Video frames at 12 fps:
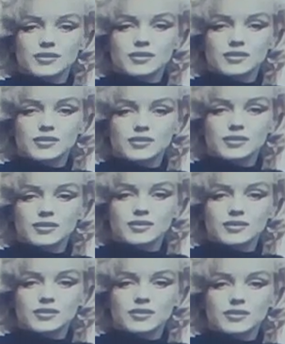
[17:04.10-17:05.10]

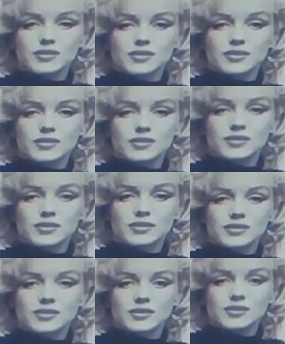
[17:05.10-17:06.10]

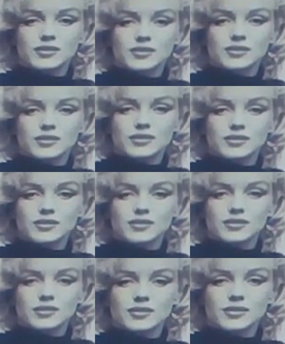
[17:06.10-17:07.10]

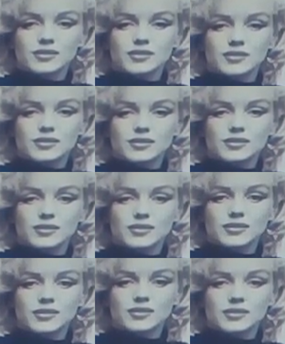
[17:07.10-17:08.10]

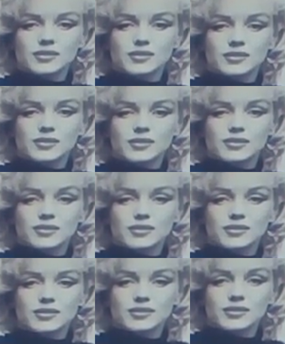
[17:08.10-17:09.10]

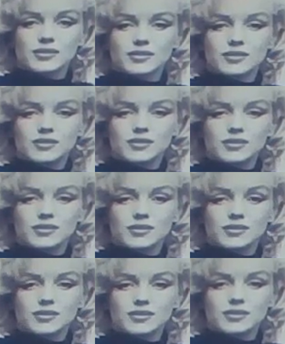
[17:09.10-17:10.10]

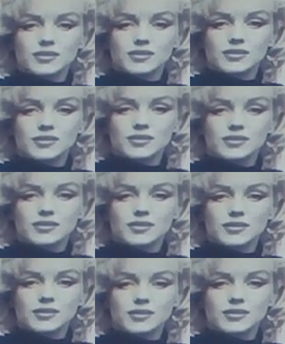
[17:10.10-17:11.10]

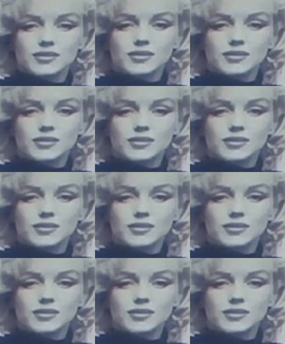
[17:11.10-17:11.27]
[no speech]